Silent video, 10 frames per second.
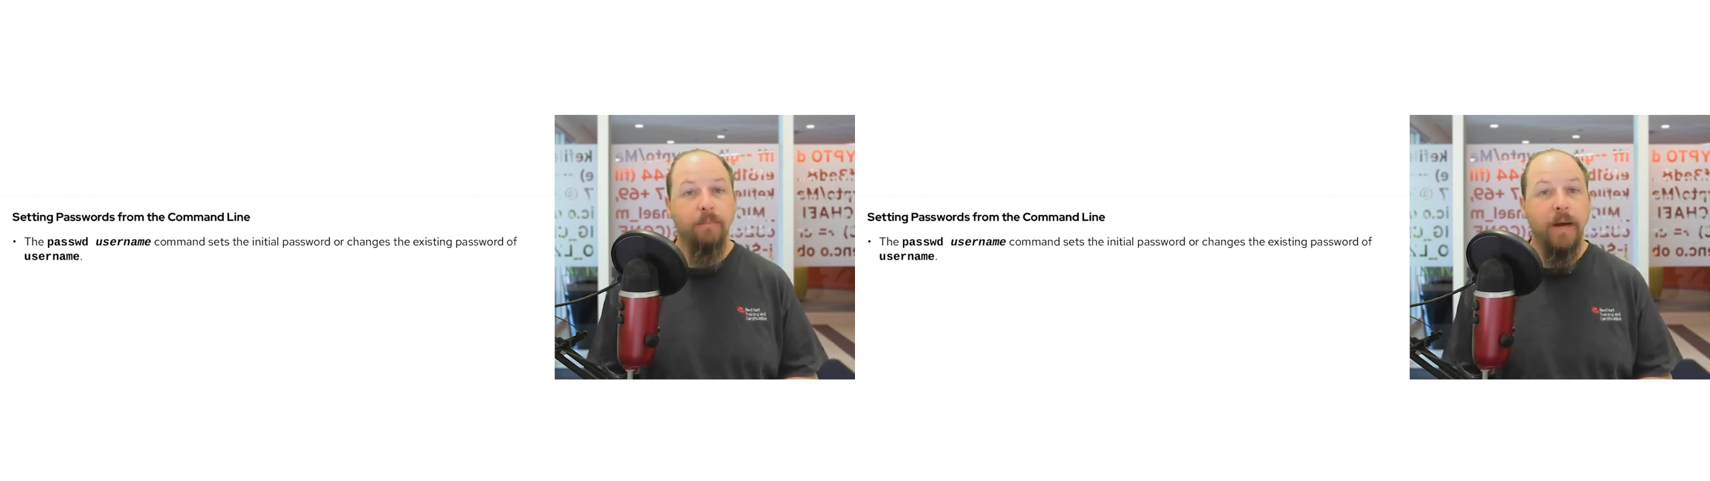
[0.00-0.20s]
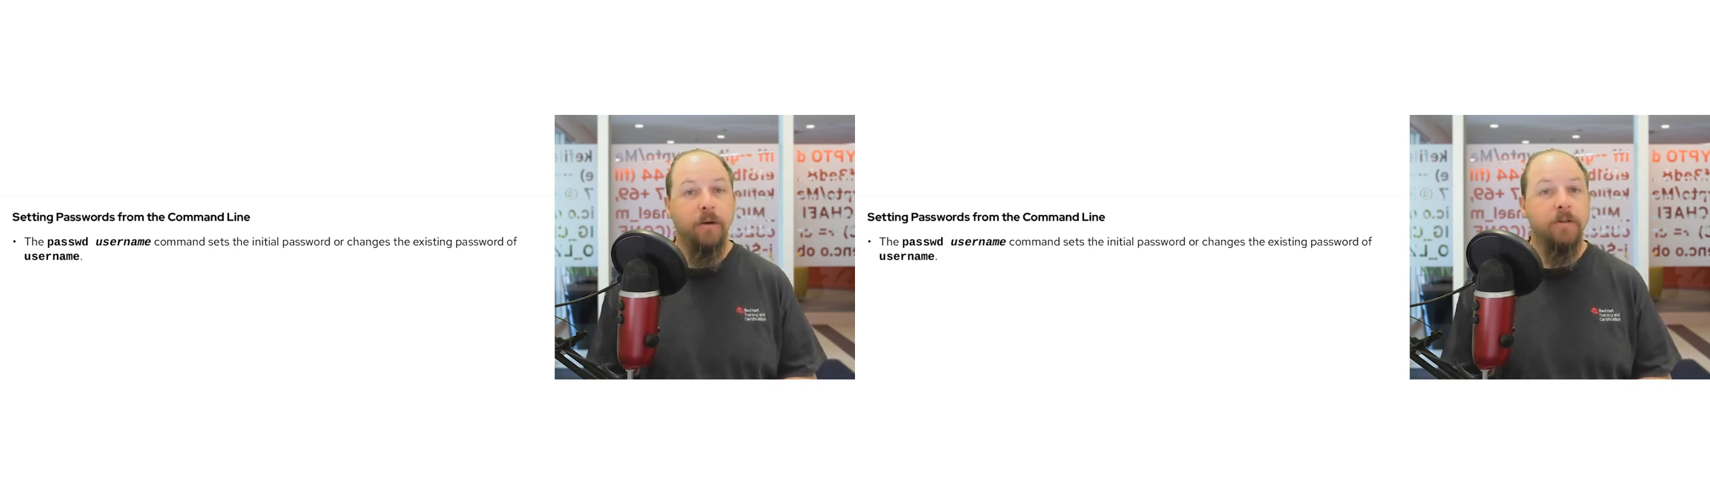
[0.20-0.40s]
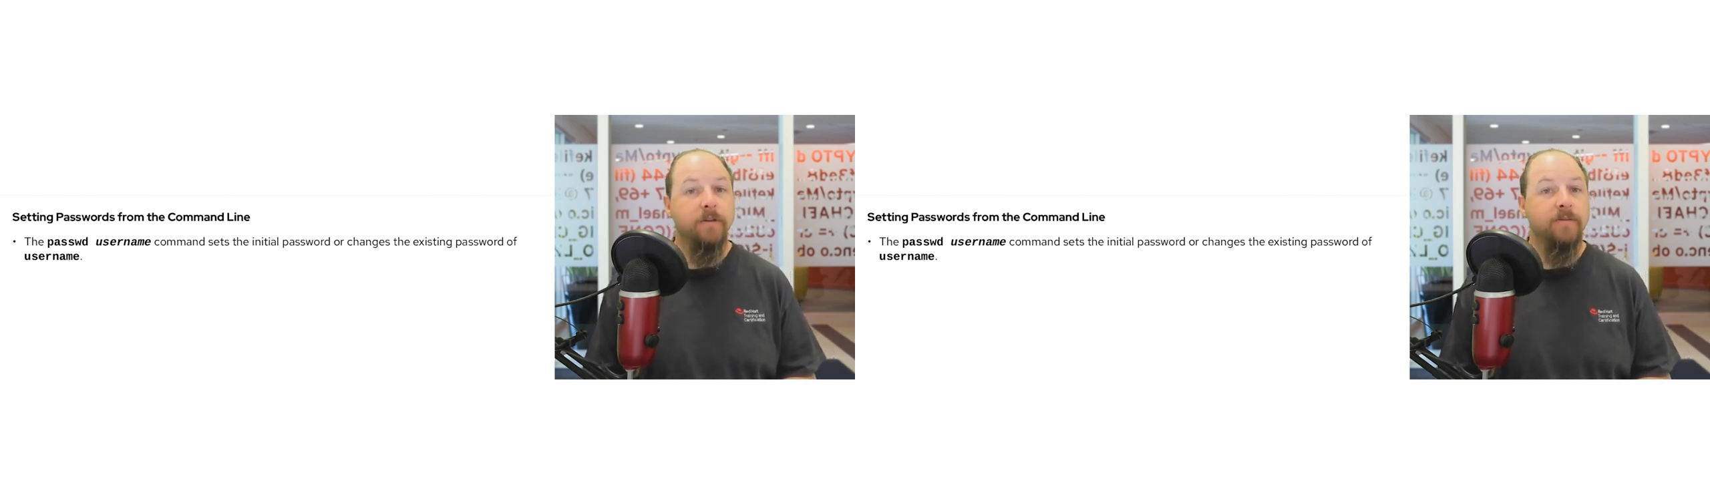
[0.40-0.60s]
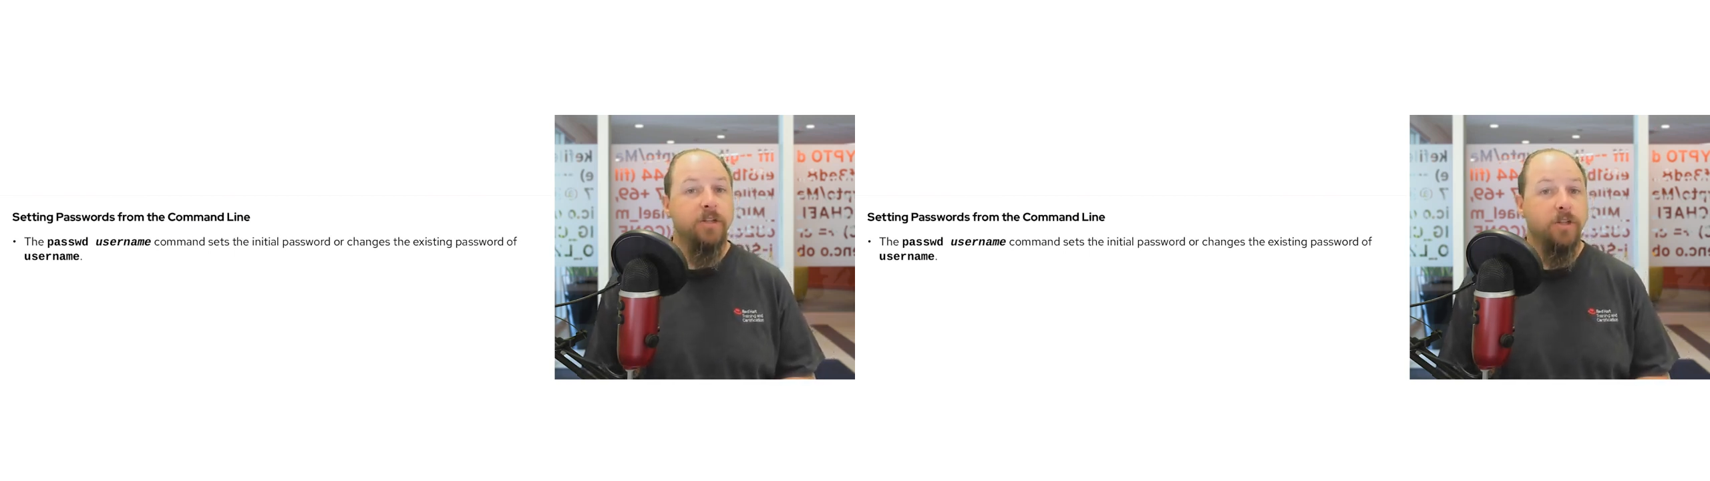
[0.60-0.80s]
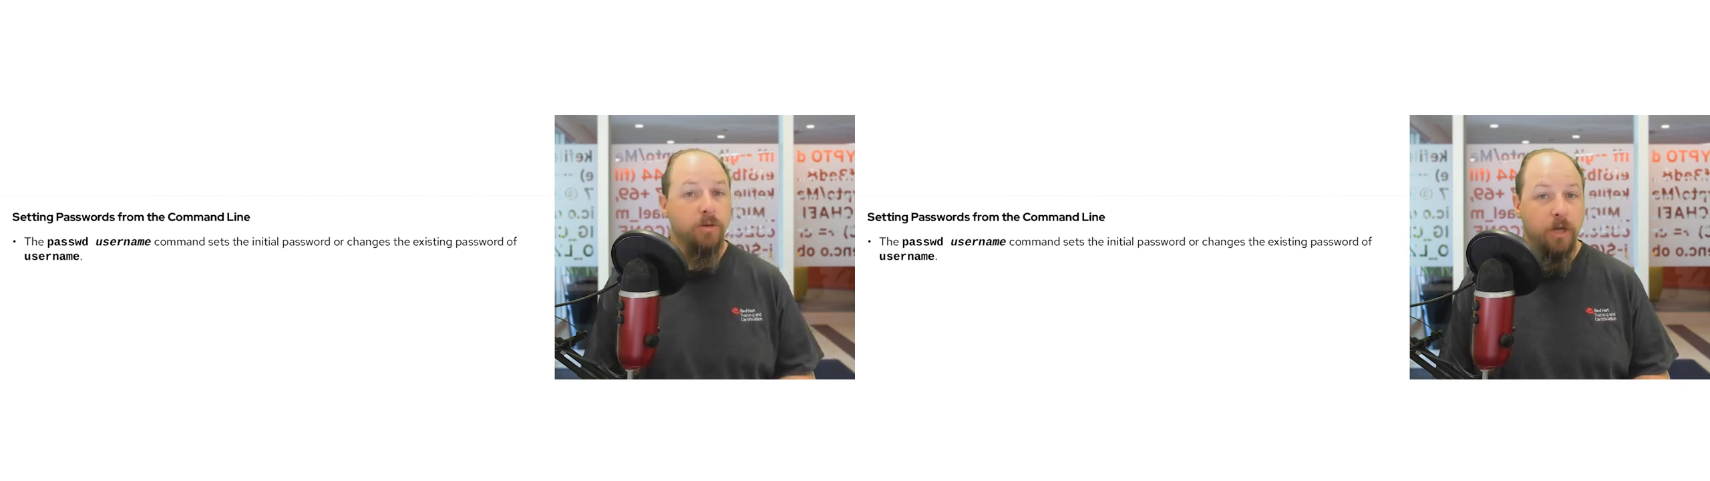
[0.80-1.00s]
powers of
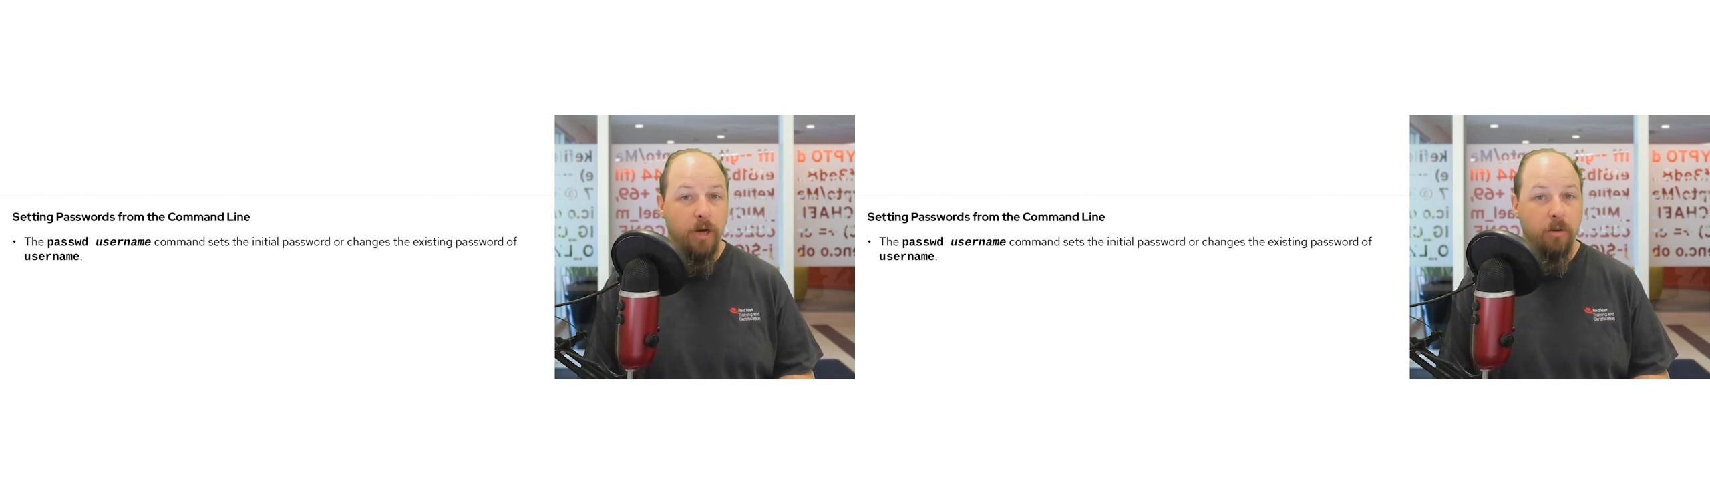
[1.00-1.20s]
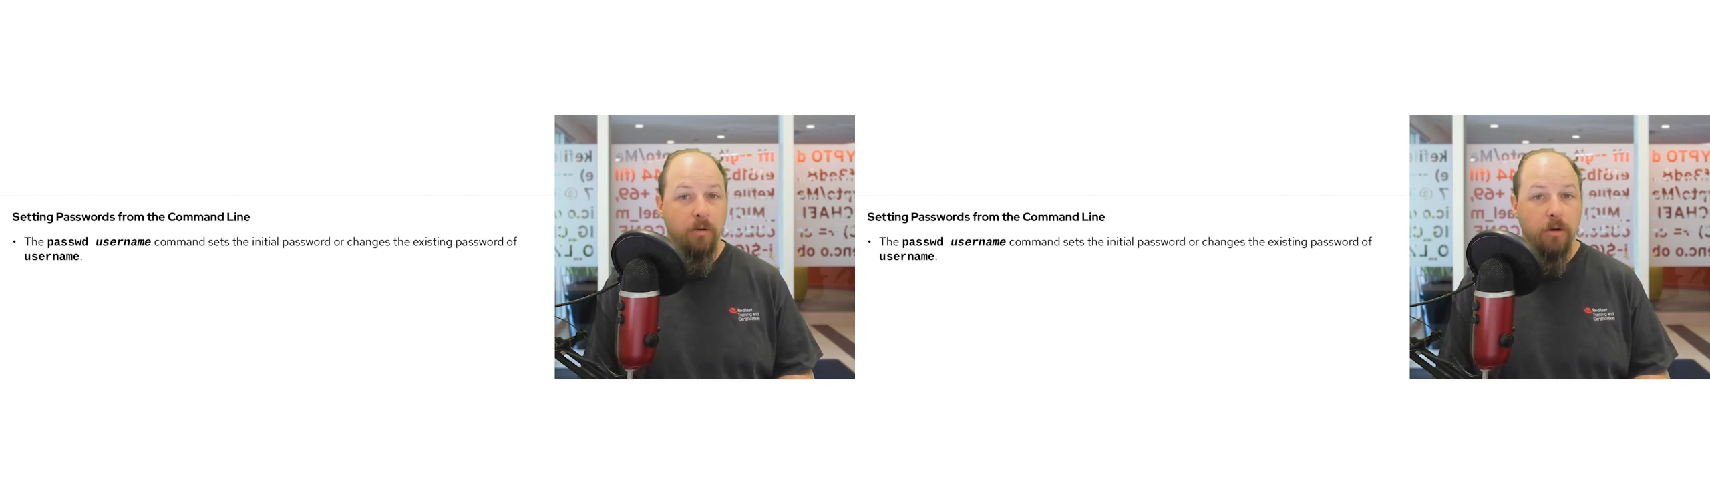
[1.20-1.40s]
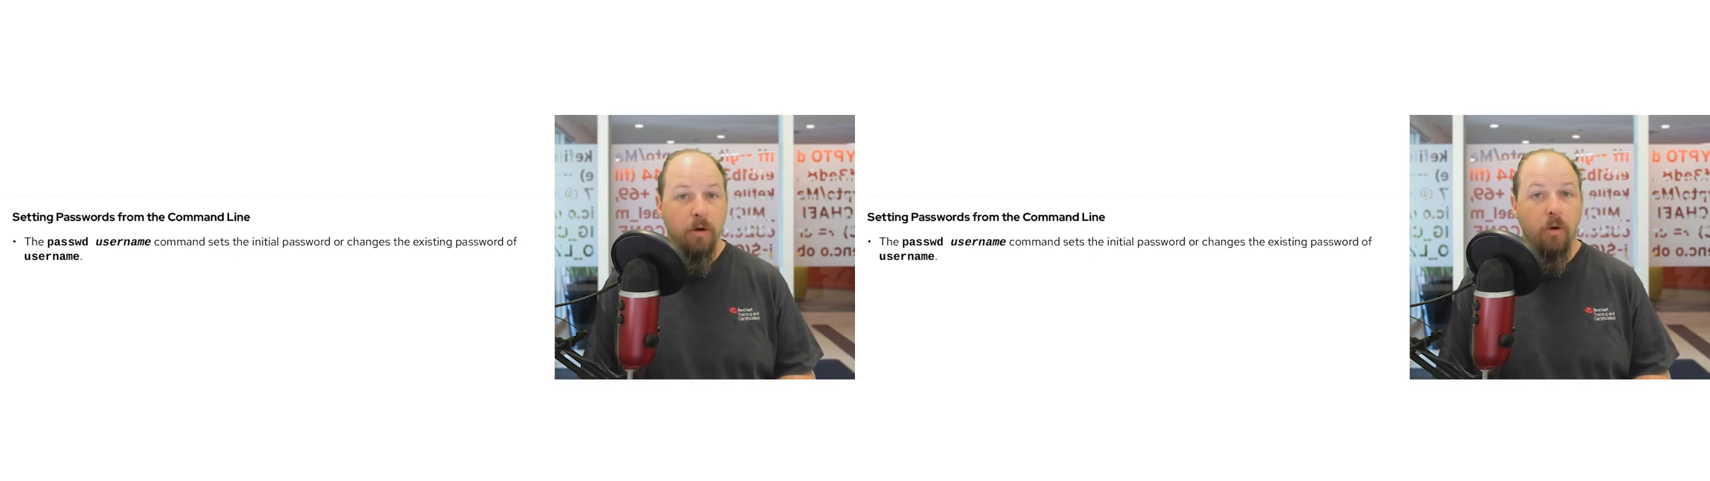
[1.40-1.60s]
sudo